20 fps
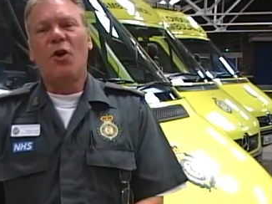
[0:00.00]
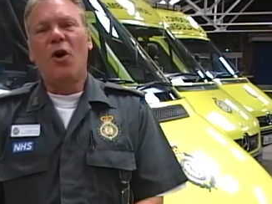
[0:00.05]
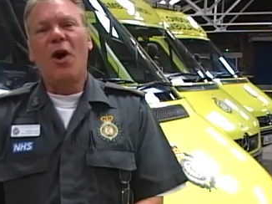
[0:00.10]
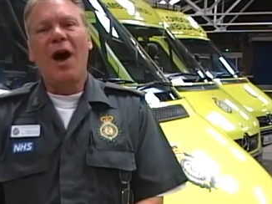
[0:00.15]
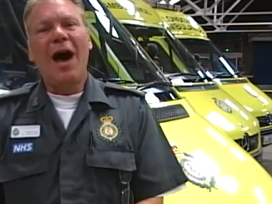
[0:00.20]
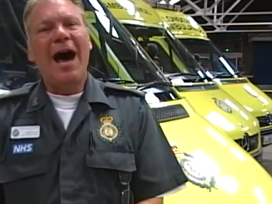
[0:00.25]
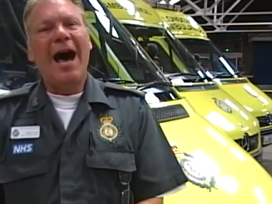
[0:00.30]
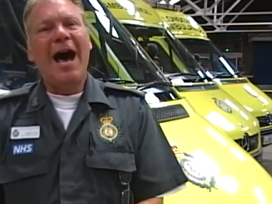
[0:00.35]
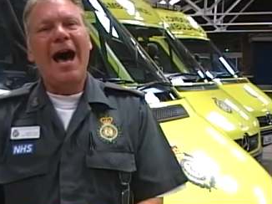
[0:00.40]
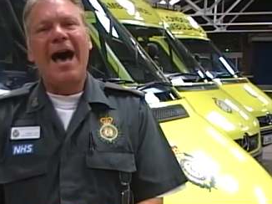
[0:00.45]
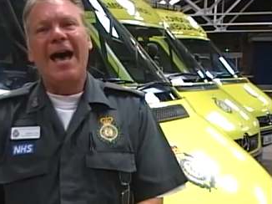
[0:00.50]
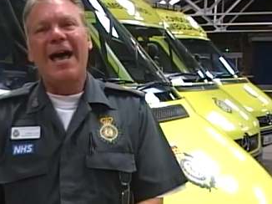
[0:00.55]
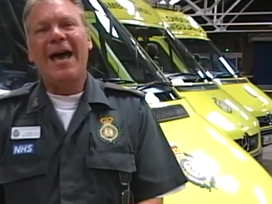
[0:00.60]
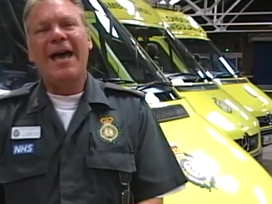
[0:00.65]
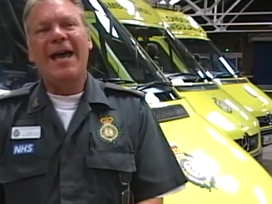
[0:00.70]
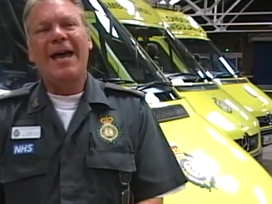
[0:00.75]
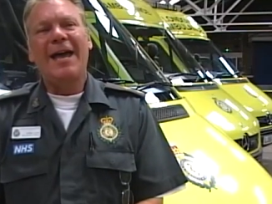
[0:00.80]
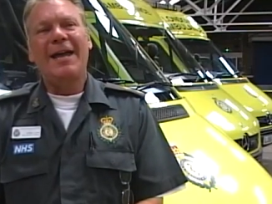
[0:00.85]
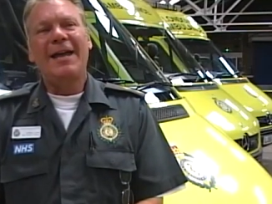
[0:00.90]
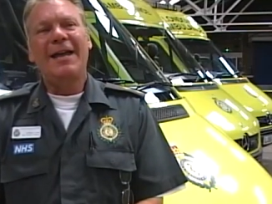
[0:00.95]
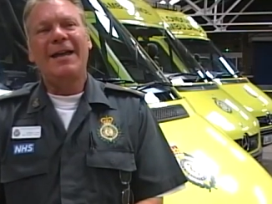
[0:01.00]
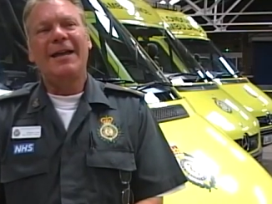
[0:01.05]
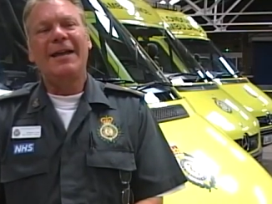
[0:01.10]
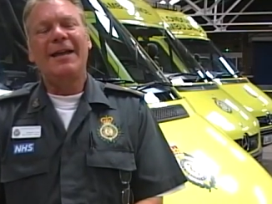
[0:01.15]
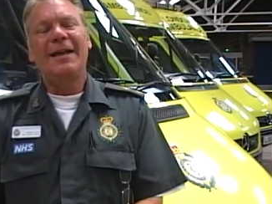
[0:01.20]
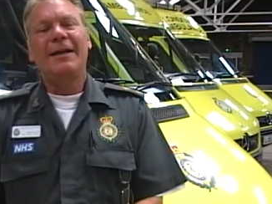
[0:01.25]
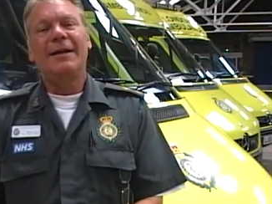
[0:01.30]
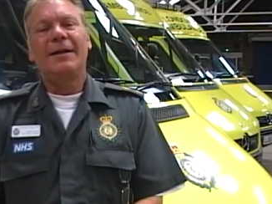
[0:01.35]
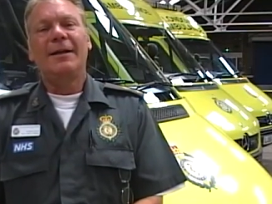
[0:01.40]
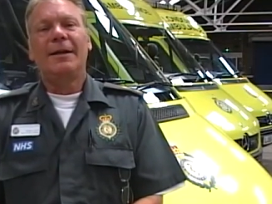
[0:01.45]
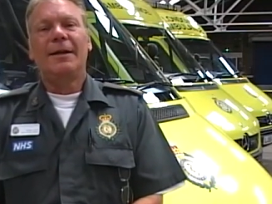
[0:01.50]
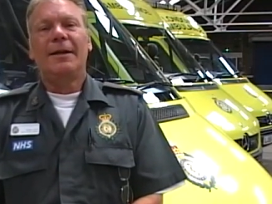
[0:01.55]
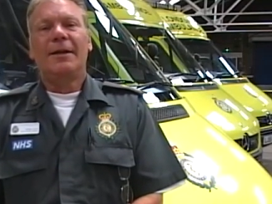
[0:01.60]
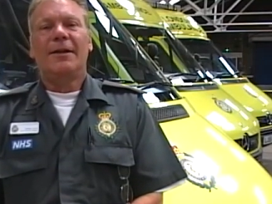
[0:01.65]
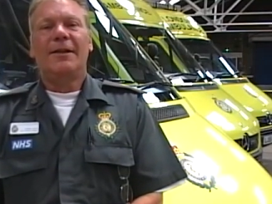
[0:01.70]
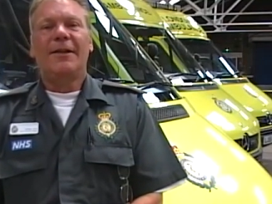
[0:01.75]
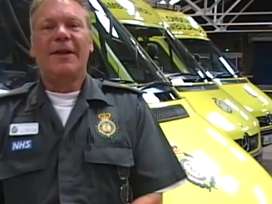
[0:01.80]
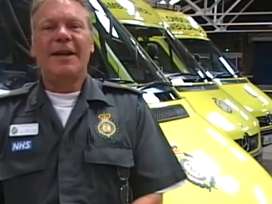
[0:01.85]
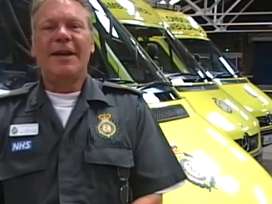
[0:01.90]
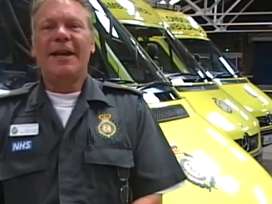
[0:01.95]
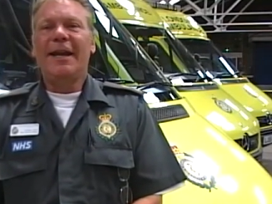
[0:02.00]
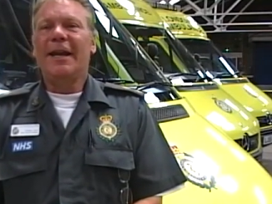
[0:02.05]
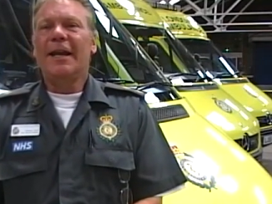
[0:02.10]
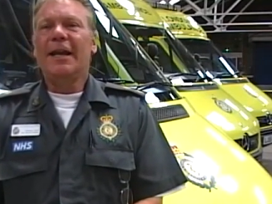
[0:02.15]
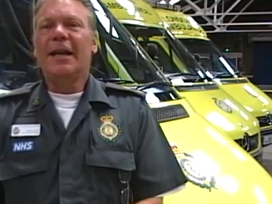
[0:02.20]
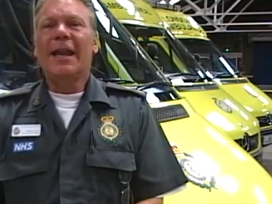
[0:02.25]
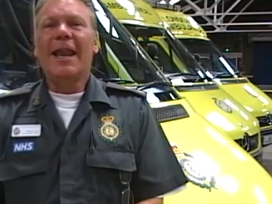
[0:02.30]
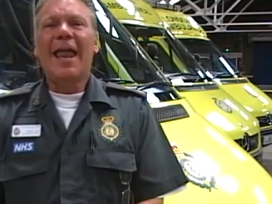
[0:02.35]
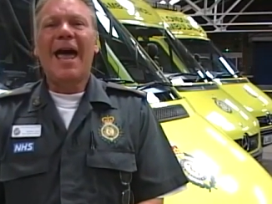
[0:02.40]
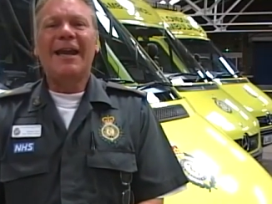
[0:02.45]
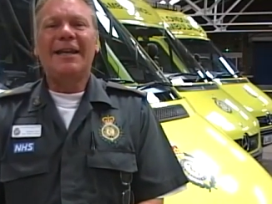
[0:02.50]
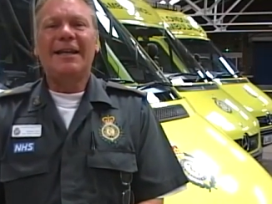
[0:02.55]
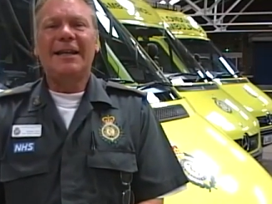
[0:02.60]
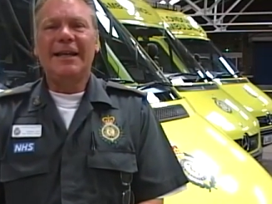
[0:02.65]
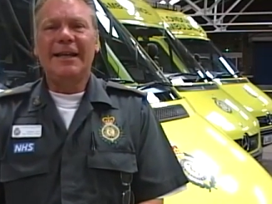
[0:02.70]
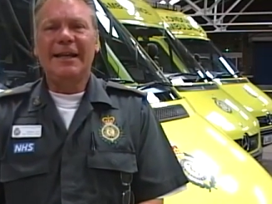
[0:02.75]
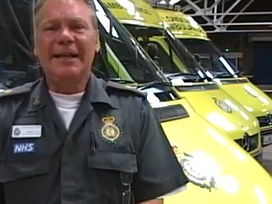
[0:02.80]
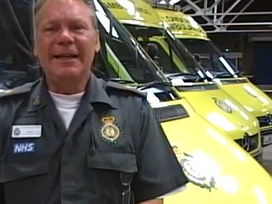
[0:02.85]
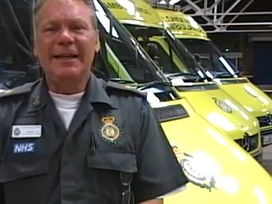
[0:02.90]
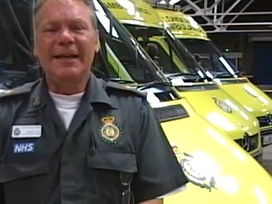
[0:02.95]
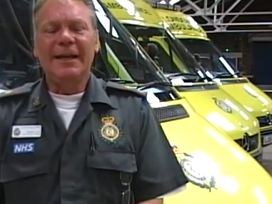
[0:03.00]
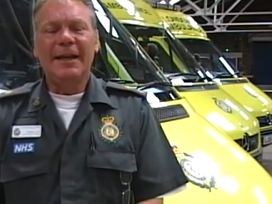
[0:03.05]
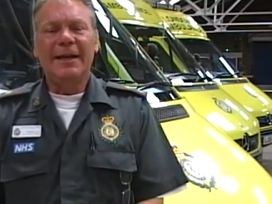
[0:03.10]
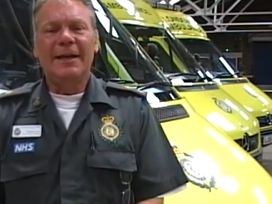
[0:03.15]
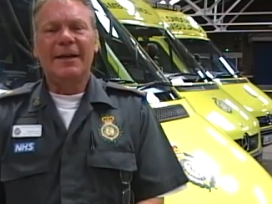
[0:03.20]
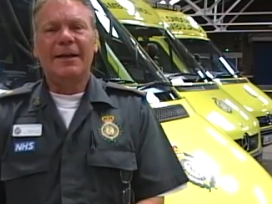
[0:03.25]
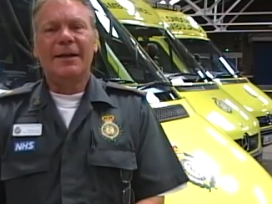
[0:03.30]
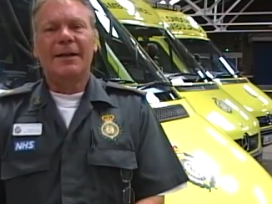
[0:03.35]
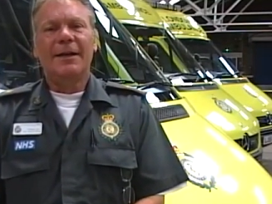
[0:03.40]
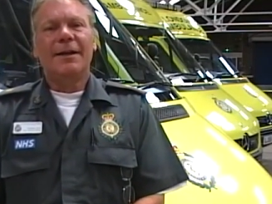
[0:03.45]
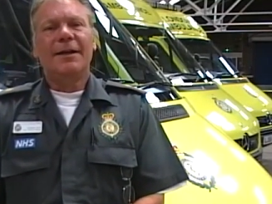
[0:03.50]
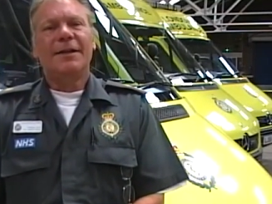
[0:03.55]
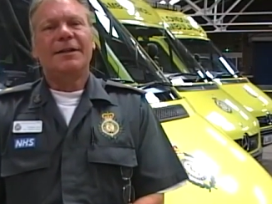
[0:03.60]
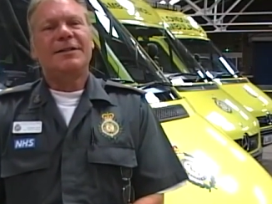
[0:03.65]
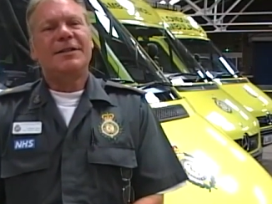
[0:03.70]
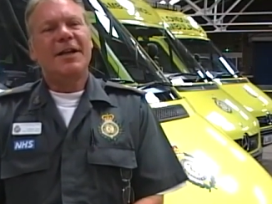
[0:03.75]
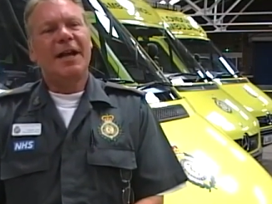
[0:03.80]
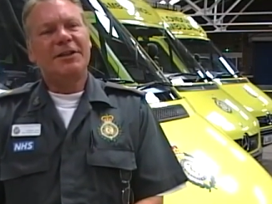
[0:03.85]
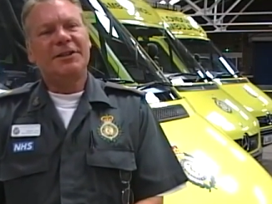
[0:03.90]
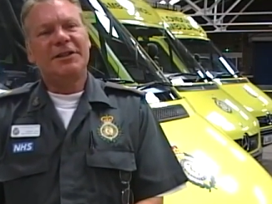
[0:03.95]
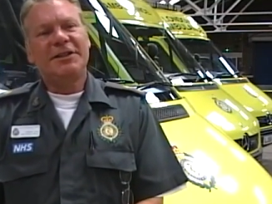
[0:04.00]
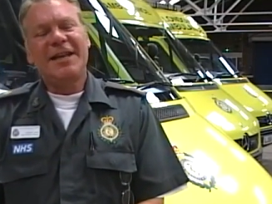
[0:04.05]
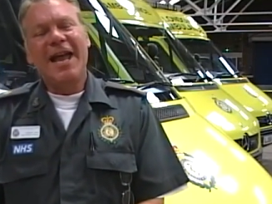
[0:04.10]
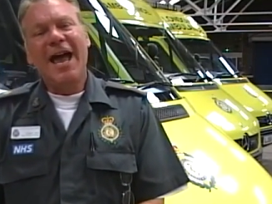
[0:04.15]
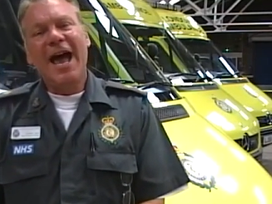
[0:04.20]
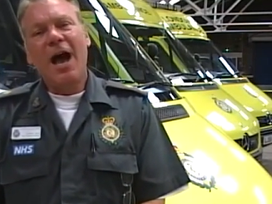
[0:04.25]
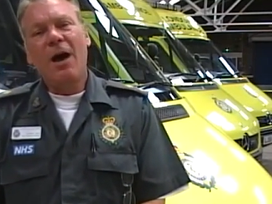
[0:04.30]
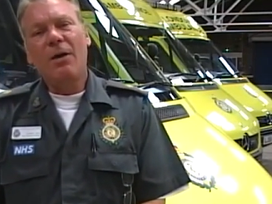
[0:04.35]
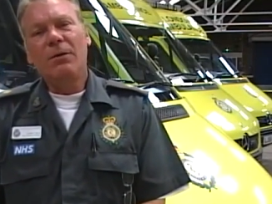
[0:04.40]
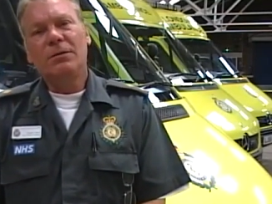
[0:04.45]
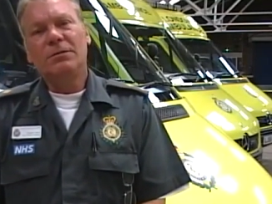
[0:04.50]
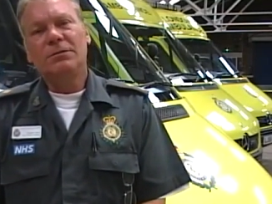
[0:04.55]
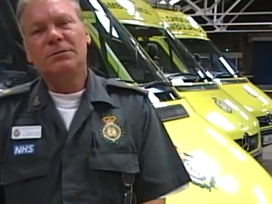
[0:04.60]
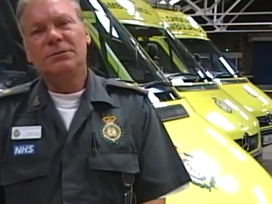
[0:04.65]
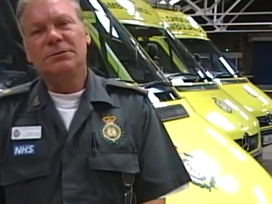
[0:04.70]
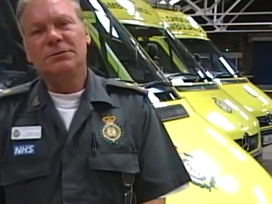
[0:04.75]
high, then he'd lightly touch down.